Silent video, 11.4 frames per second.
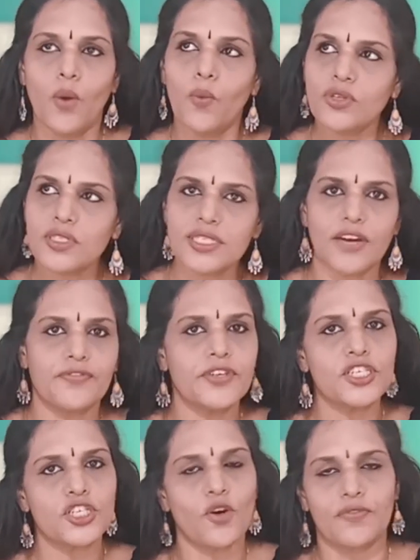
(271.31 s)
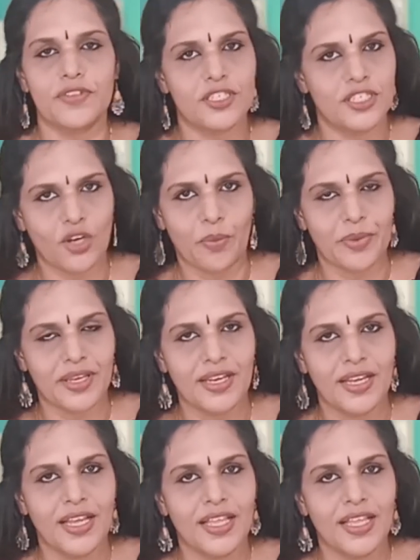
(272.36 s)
What's the definition of this topic?